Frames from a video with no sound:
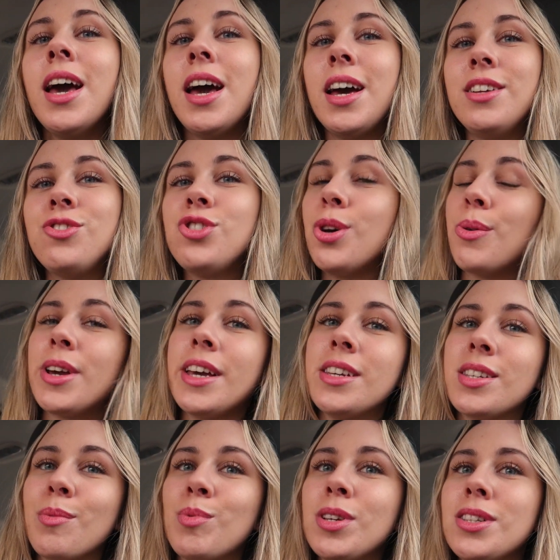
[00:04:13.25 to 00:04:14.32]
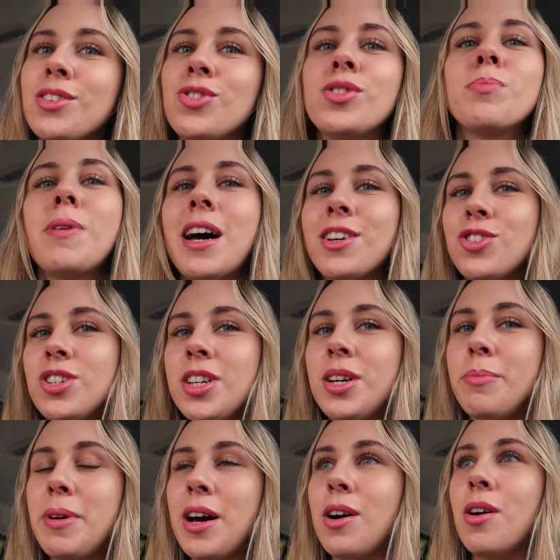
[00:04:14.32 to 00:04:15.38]
and showcase something that she's passionate
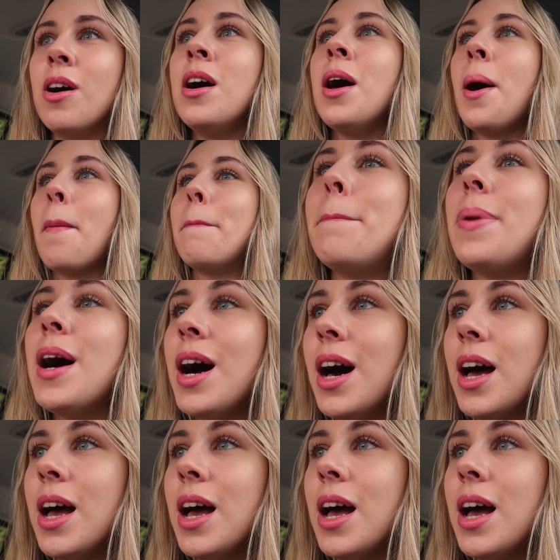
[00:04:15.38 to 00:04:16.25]
about. But